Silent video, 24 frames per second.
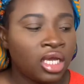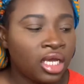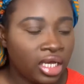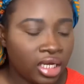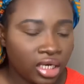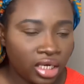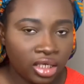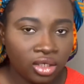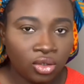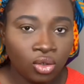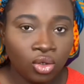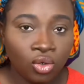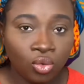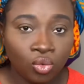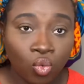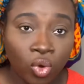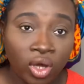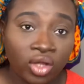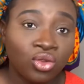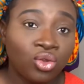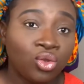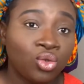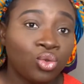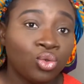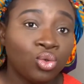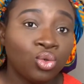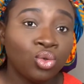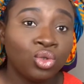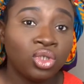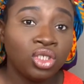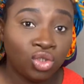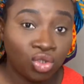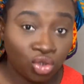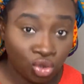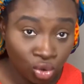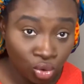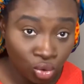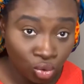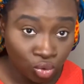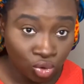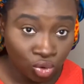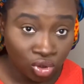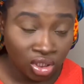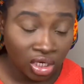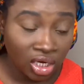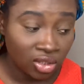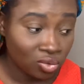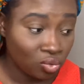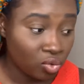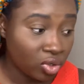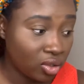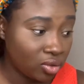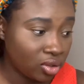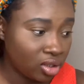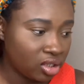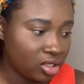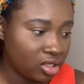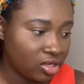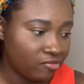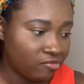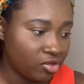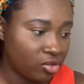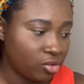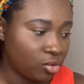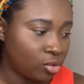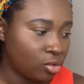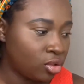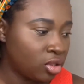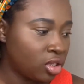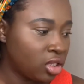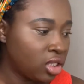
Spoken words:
and I went through the tools as well in that video.